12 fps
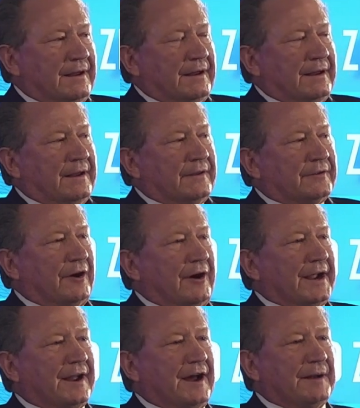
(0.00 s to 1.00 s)
So I
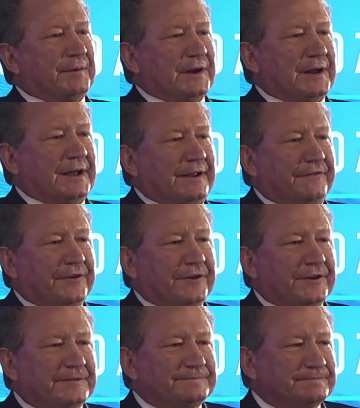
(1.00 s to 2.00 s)
kind of believe
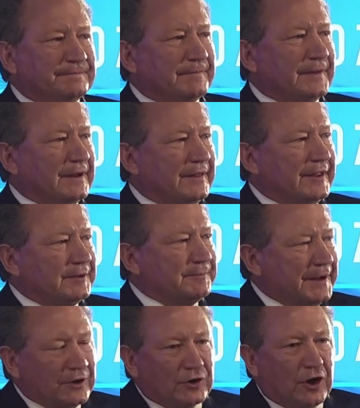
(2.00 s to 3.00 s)
there's been
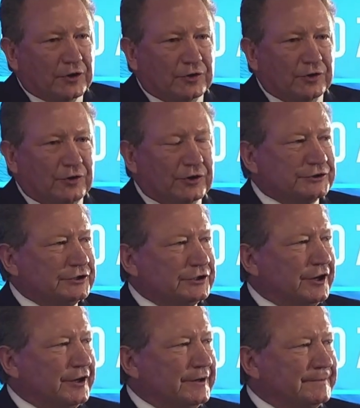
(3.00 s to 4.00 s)
a lot of talk, as you
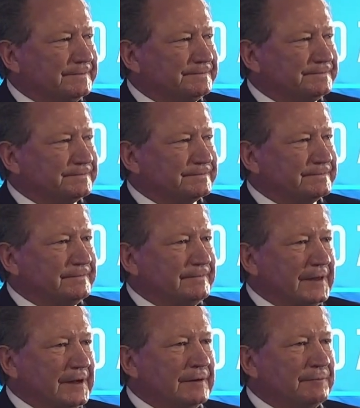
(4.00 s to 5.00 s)
know,
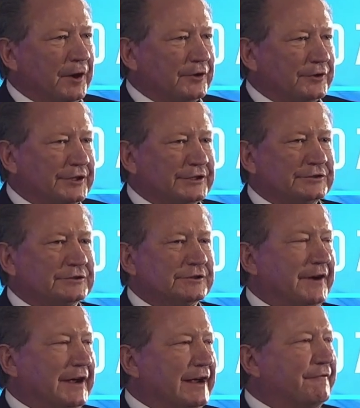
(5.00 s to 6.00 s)
politicians of
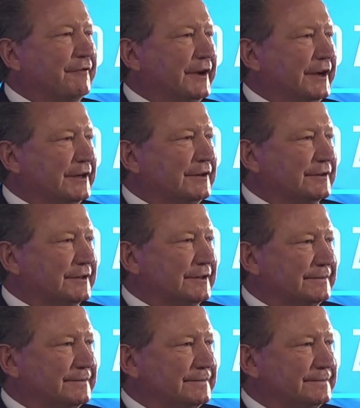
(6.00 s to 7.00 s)
every ilk
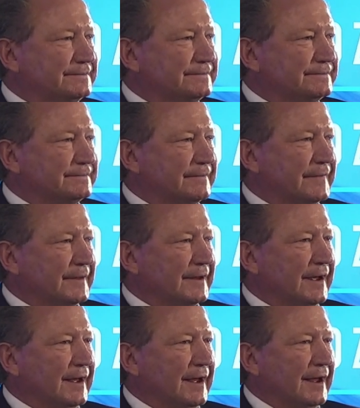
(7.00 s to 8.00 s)

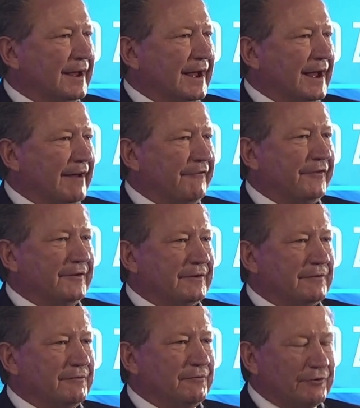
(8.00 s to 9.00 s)
have
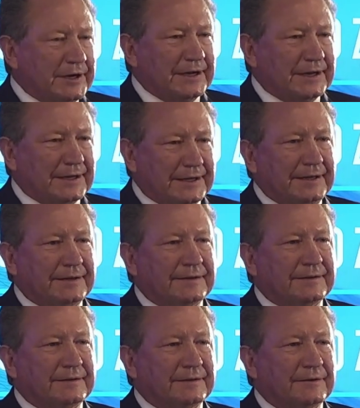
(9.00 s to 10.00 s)
really,
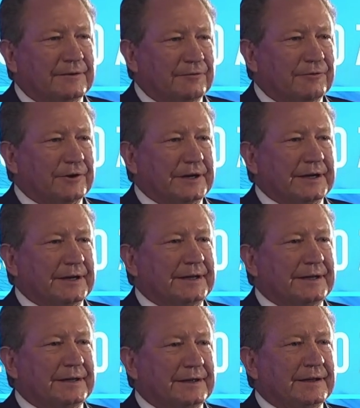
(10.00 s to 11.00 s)

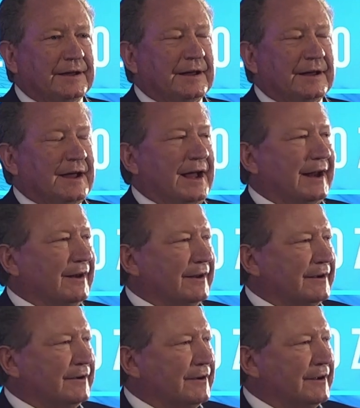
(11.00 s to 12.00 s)
really had a
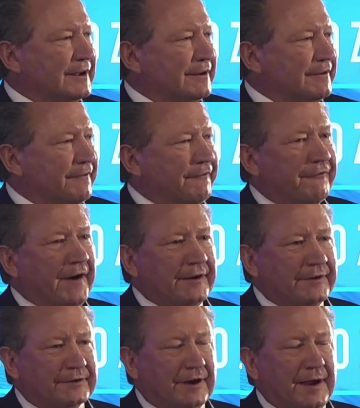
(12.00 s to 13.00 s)
fun
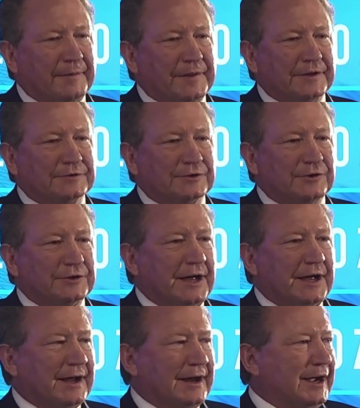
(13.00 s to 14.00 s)
time in the
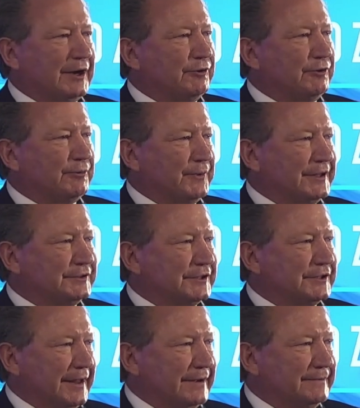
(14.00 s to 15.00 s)
schoolyard arguing with each other.